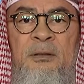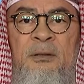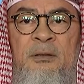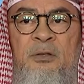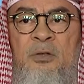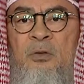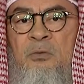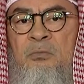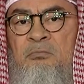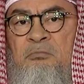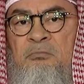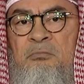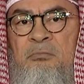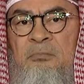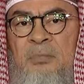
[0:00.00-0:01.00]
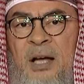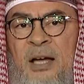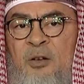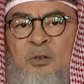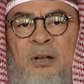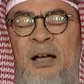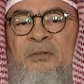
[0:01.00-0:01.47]
So I
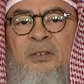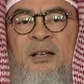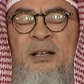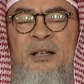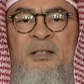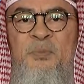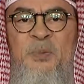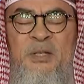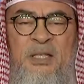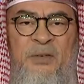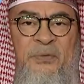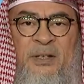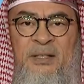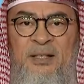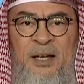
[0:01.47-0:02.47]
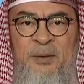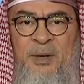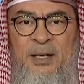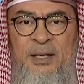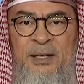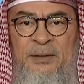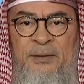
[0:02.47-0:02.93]
don't have a, a specific time,
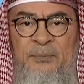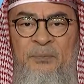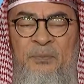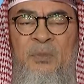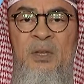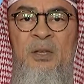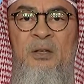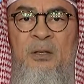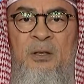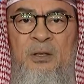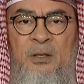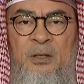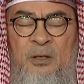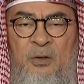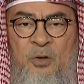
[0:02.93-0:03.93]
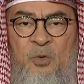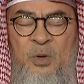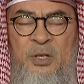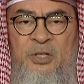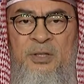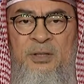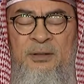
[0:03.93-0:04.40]
Akhi. Your
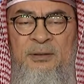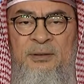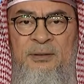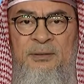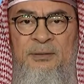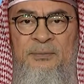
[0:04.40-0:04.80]
question. Okay.